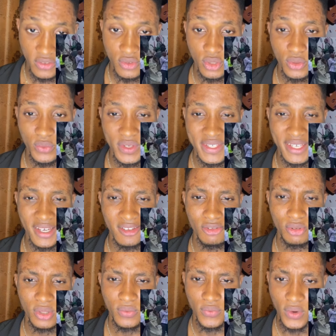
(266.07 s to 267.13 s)
to always get
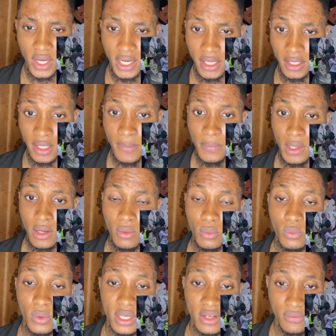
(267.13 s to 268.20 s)
notified
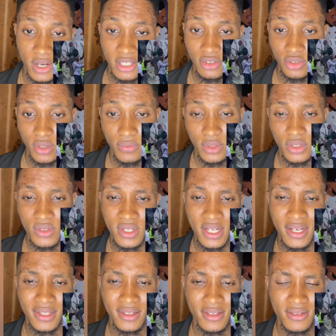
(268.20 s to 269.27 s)
whenever I draw videos
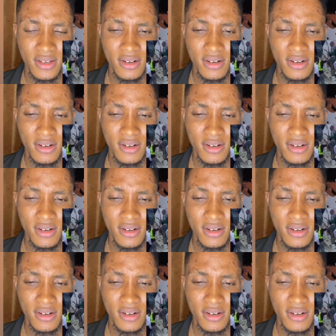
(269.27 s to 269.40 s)
like this.